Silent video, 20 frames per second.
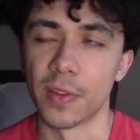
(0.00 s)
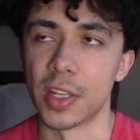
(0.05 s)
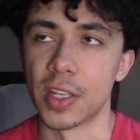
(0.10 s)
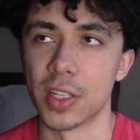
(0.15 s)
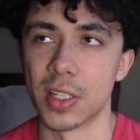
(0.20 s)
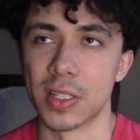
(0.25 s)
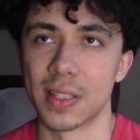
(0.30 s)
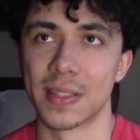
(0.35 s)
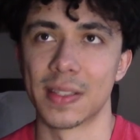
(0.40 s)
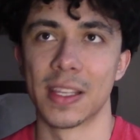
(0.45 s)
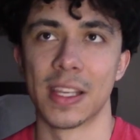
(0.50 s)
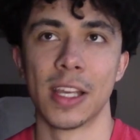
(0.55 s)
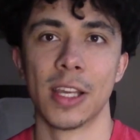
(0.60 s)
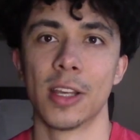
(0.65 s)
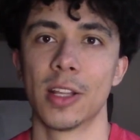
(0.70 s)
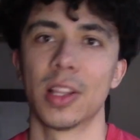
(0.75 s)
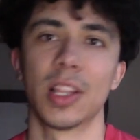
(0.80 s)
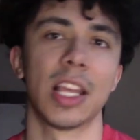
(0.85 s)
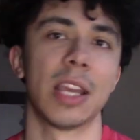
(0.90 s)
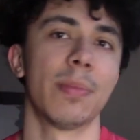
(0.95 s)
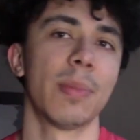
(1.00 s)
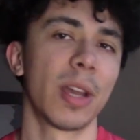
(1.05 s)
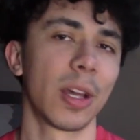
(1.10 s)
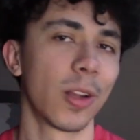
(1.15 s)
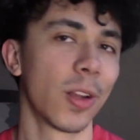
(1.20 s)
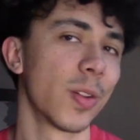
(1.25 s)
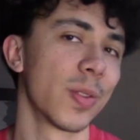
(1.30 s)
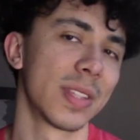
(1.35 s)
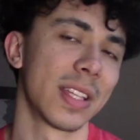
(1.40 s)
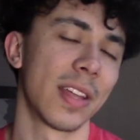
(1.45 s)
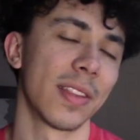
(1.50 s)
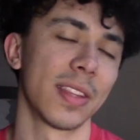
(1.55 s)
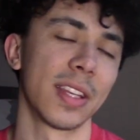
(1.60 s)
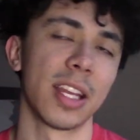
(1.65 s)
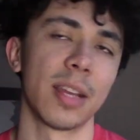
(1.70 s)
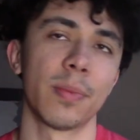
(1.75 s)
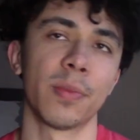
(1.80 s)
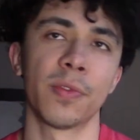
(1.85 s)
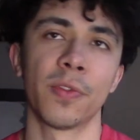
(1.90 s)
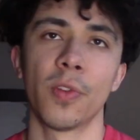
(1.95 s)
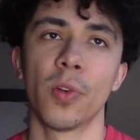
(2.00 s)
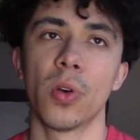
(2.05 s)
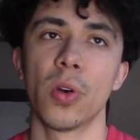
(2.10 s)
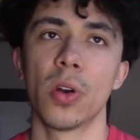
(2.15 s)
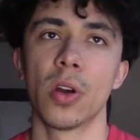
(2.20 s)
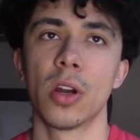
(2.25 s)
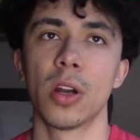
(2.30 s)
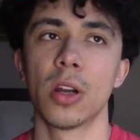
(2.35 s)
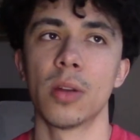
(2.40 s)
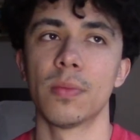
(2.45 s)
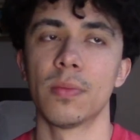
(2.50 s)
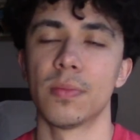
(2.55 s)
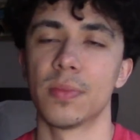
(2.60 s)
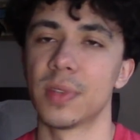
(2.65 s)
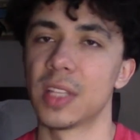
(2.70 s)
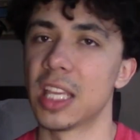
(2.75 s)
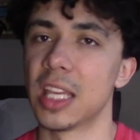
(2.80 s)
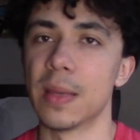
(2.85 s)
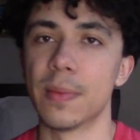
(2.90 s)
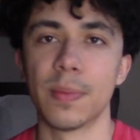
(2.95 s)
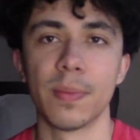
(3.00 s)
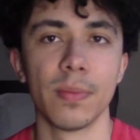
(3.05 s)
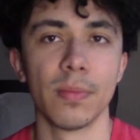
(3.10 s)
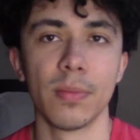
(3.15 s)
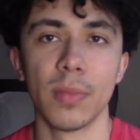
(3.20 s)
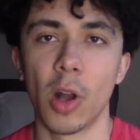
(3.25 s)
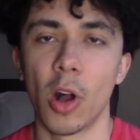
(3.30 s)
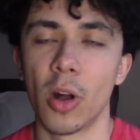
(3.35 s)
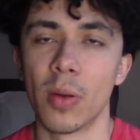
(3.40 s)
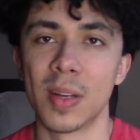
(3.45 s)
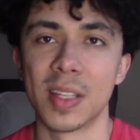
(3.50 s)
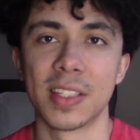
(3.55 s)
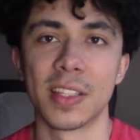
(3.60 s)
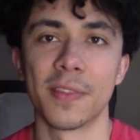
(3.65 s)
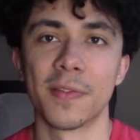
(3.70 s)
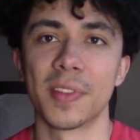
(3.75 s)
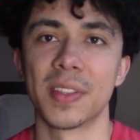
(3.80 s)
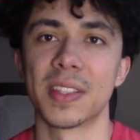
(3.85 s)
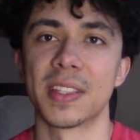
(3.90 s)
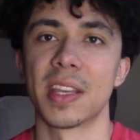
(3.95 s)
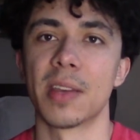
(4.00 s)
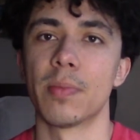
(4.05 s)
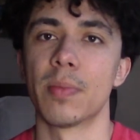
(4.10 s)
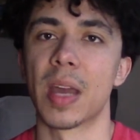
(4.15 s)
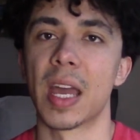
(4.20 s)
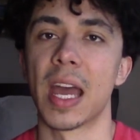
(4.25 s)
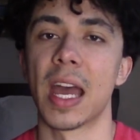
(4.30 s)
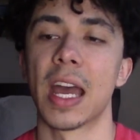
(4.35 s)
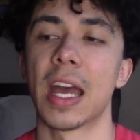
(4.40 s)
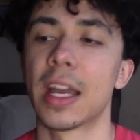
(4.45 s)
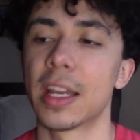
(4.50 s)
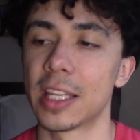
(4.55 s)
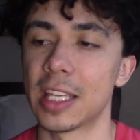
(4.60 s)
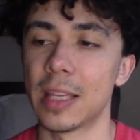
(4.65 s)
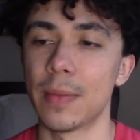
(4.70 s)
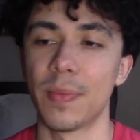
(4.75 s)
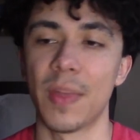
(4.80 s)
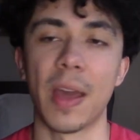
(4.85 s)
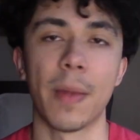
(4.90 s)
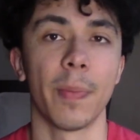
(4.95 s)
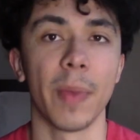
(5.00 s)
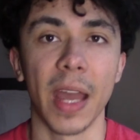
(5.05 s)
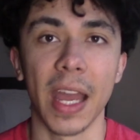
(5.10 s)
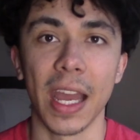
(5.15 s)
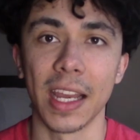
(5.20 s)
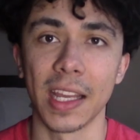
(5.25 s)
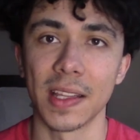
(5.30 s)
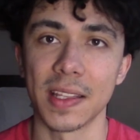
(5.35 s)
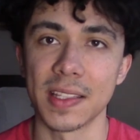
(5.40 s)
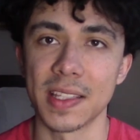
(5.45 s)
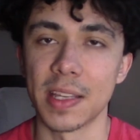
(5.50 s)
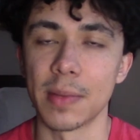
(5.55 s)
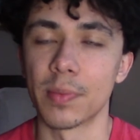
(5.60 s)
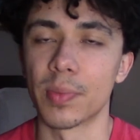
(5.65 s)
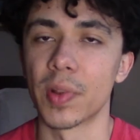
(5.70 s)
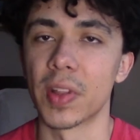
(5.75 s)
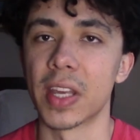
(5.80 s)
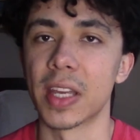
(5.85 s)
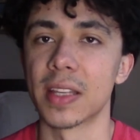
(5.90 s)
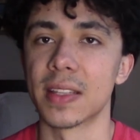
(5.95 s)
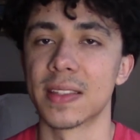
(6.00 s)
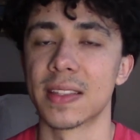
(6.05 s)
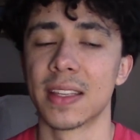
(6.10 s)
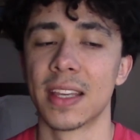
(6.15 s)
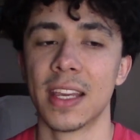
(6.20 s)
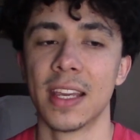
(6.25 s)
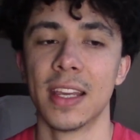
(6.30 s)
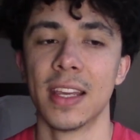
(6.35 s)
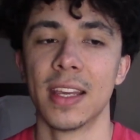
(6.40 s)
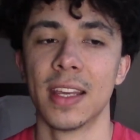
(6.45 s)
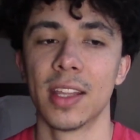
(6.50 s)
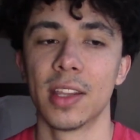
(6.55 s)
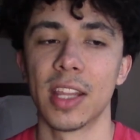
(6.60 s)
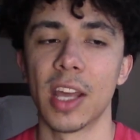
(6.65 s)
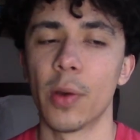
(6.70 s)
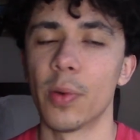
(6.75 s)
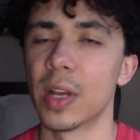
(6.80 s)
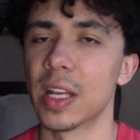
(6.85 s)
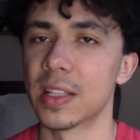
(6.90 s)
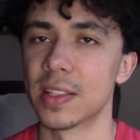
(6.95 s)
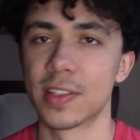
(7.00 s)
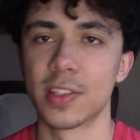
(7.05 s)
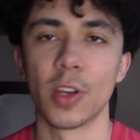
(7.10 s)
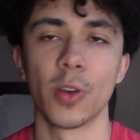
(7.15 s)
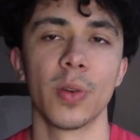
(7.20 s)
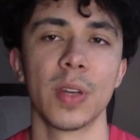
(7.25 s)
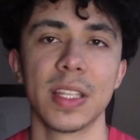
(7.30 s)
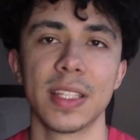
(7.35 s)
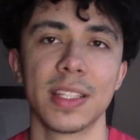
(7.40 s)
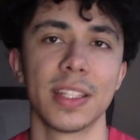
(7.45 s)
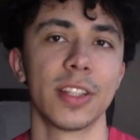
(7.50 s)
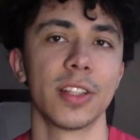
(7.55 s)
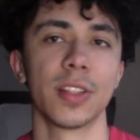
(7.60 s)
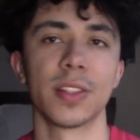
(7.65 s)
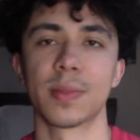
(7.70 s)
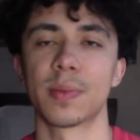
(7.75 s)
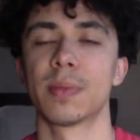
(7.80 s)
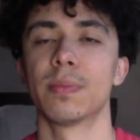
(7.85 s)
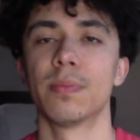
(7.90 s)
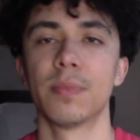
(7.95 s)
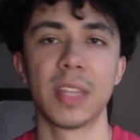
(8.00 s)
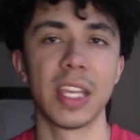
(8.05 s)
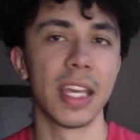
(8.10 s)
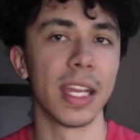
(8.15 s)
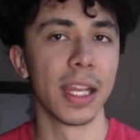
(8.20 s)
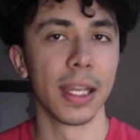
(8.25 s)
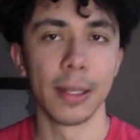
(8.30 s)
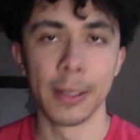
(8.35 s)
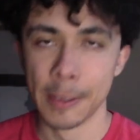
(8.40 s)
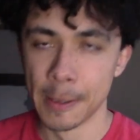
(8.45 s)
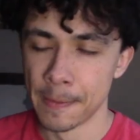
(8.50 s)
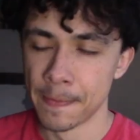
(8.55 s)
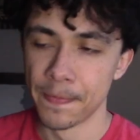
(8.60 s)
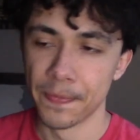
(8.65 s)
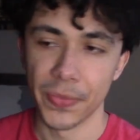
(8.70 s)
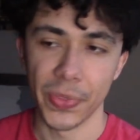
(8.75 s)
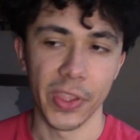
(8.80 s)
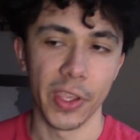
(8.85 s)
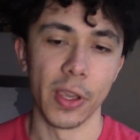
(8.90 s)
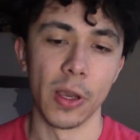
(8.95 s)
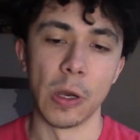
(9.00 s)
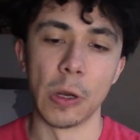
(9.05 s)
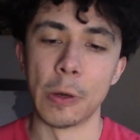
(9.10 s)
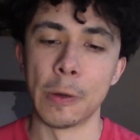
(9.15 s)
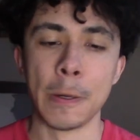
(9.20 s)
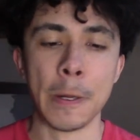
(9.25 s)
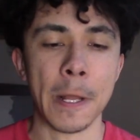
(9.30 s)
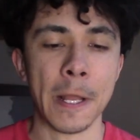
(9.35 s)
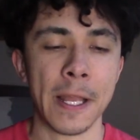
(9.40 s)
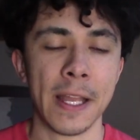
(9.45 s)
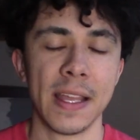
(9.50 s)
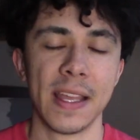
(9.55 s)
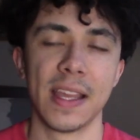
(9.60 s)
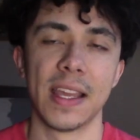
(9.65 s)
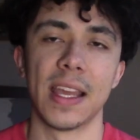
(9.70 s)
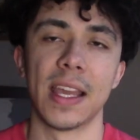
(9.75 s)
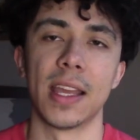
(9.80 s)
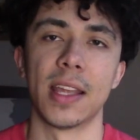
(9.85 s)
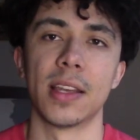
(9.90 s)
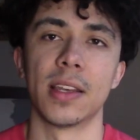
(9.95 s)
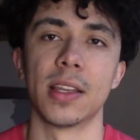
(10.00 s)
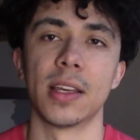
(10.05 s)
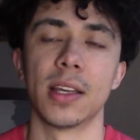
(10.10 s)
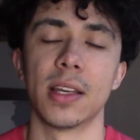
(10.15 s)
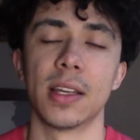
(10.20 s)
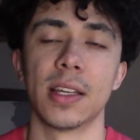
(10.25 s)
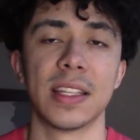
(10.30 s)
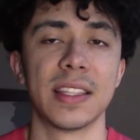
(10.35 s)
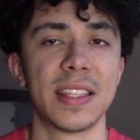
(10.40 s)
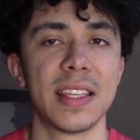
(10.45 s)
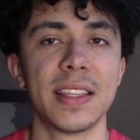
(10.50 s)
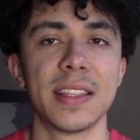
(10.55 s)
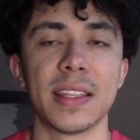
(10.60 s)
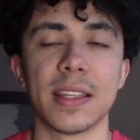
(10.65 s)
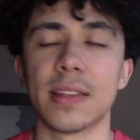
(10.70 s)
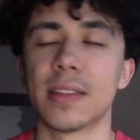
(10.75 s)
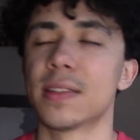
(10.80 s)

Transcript: I just lay my clothes out the night before, keep all my stuff in the same bag, keep that bag in the same place. That way it's so easy to just get it, go, and uh, it's easy.